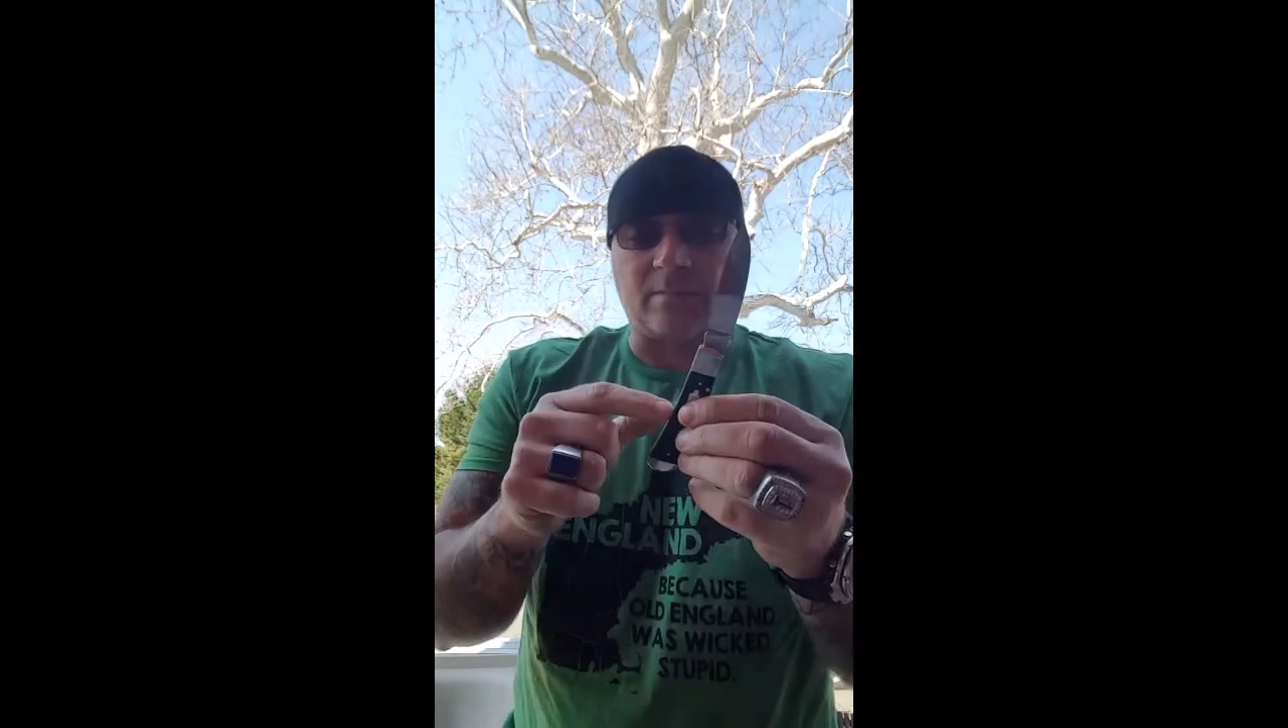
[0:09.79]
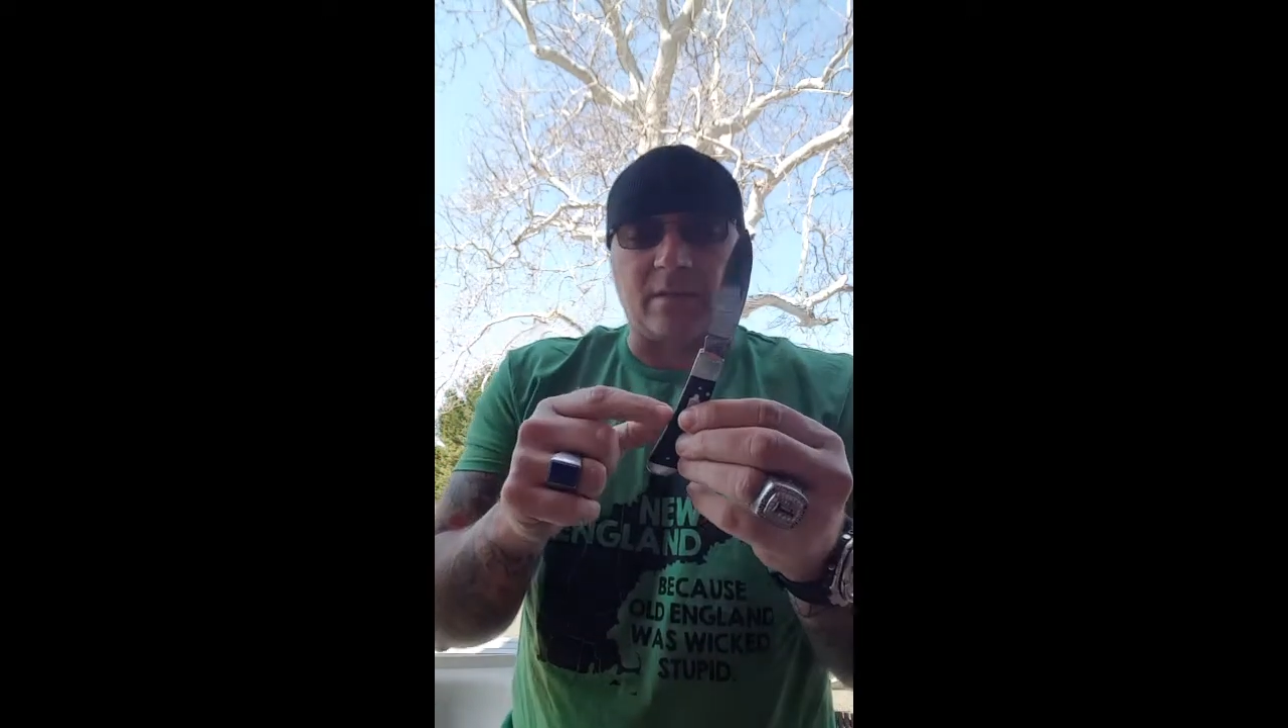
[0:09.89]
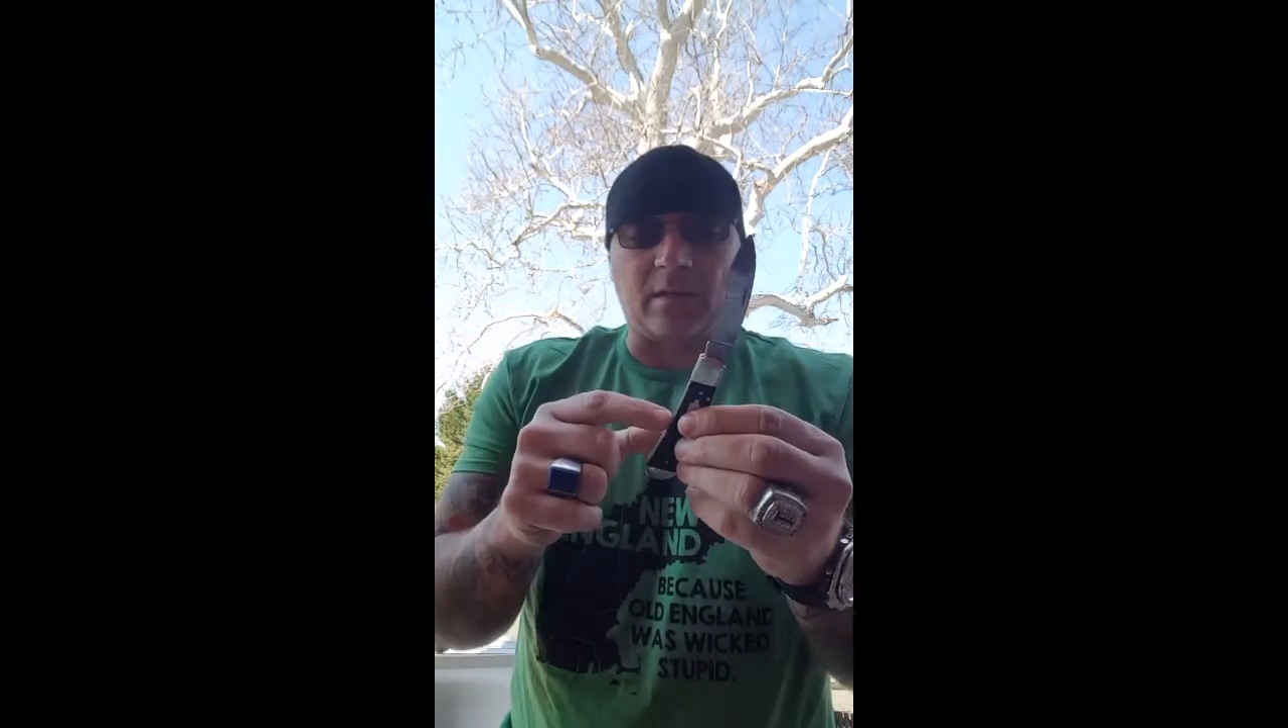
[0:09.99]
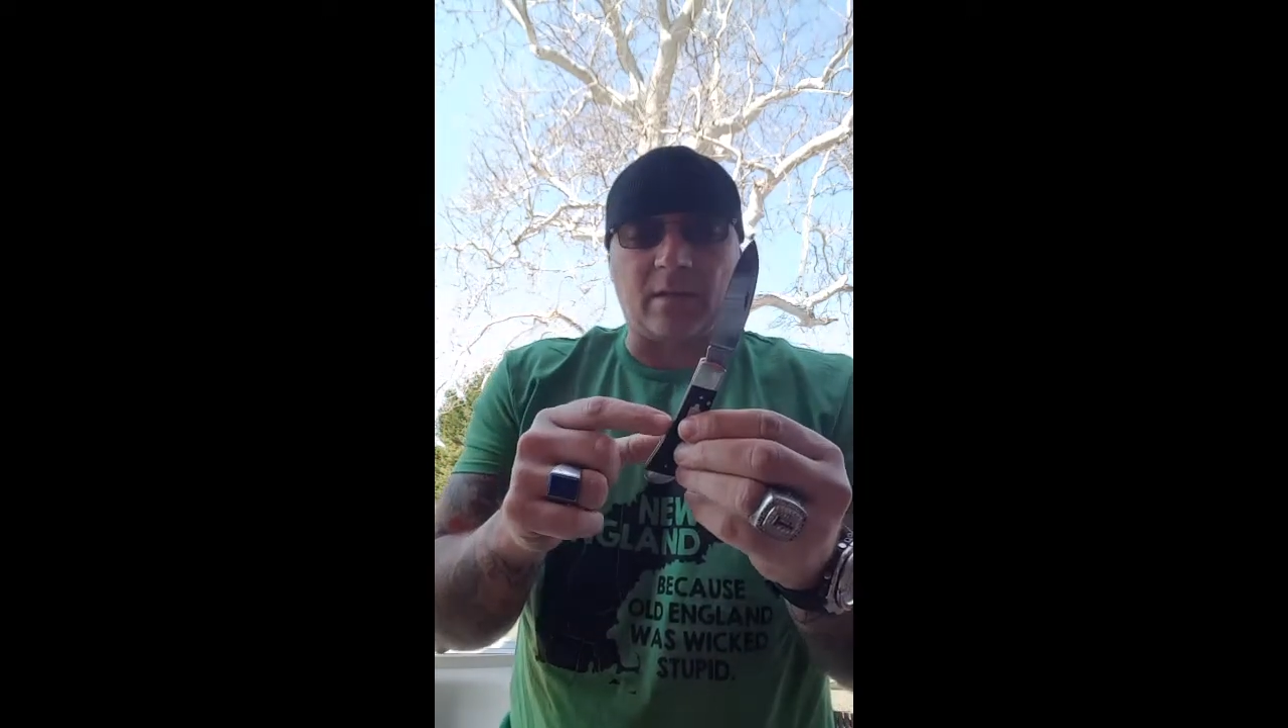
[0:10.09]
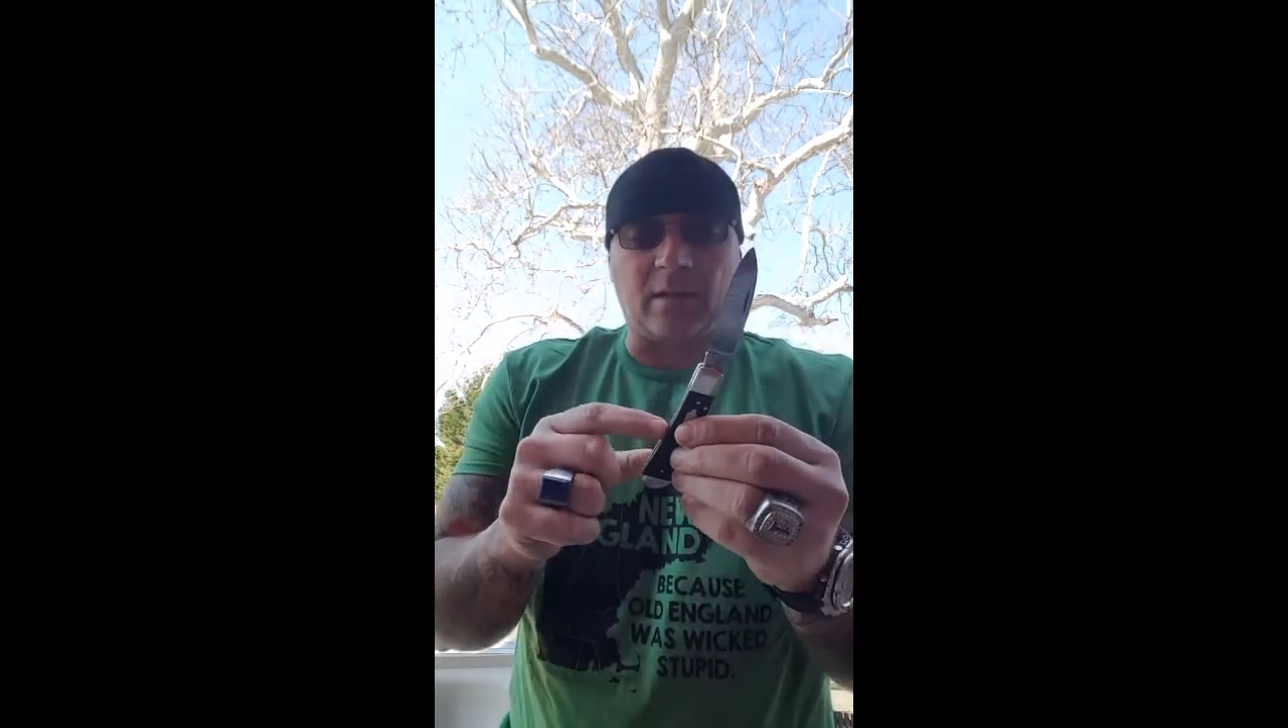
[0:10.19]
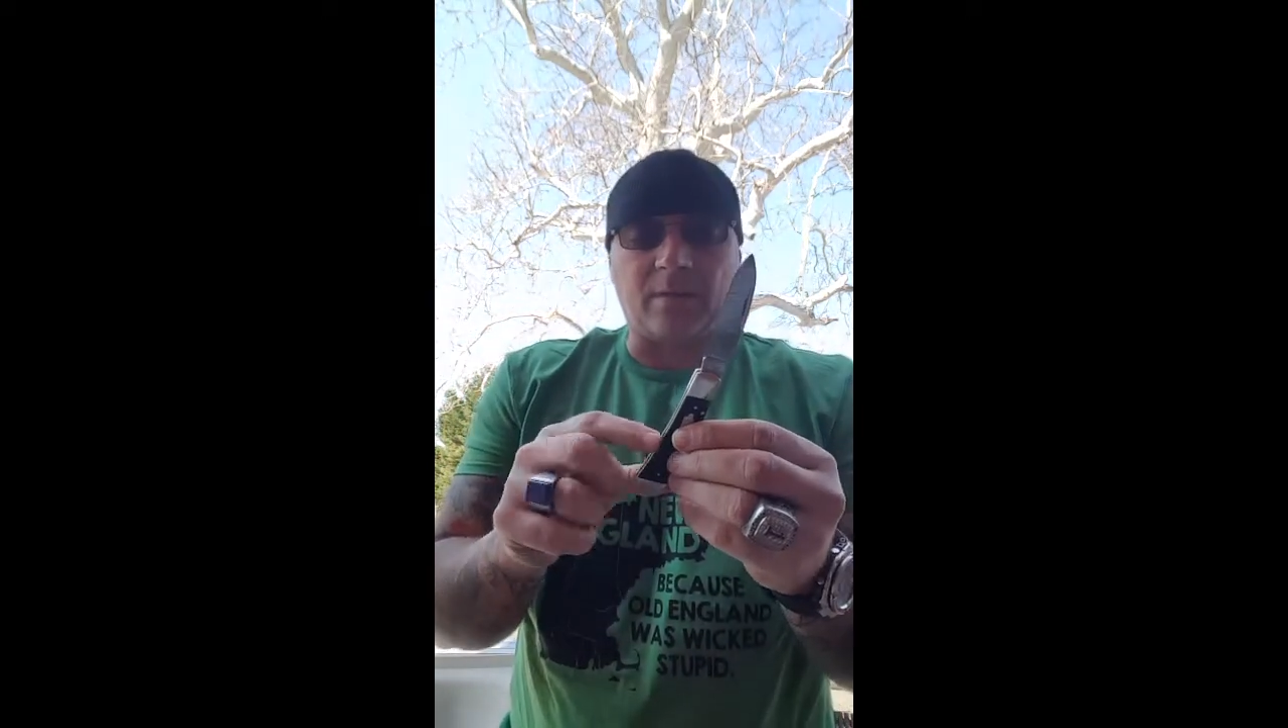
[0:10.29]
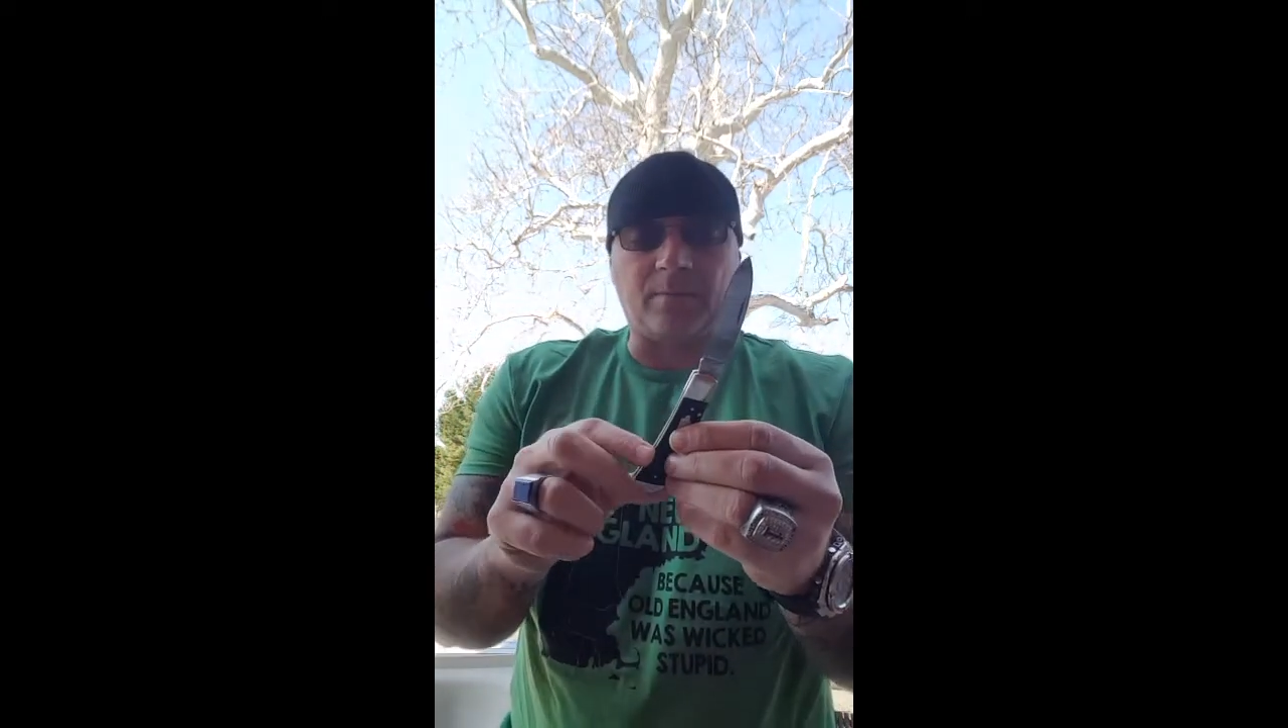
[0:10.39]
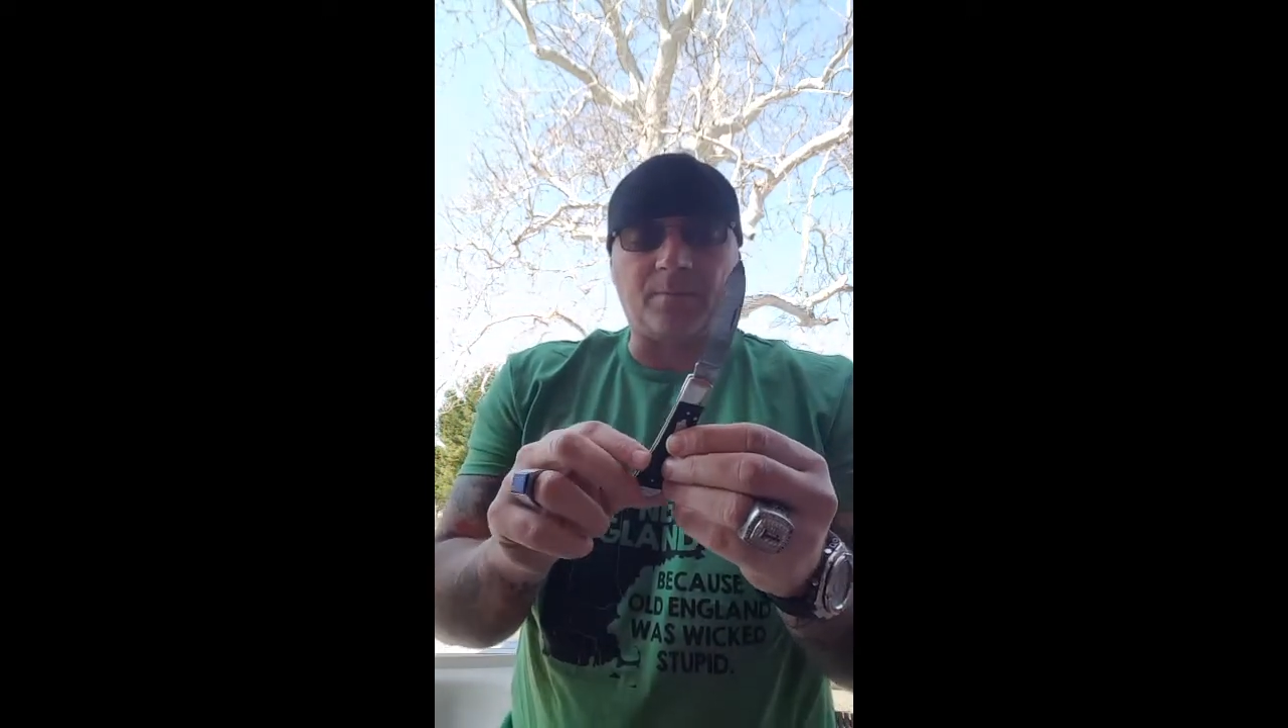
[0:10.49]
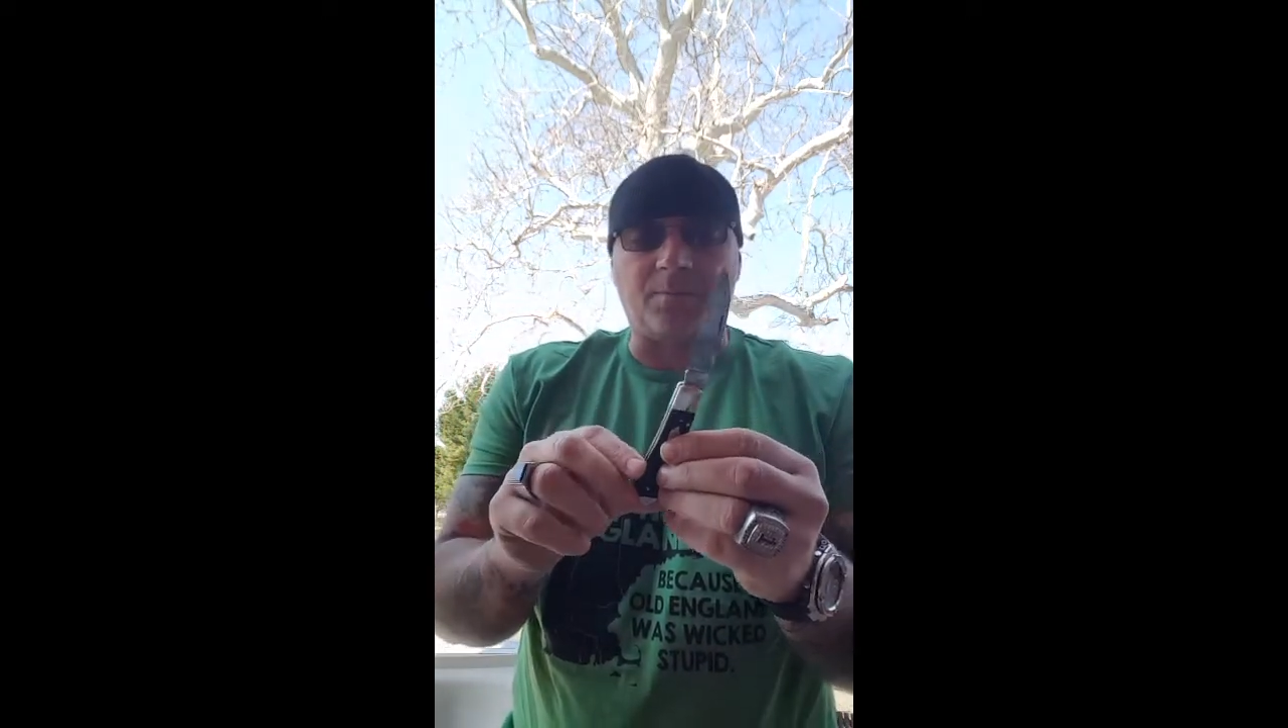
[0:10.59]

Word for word: be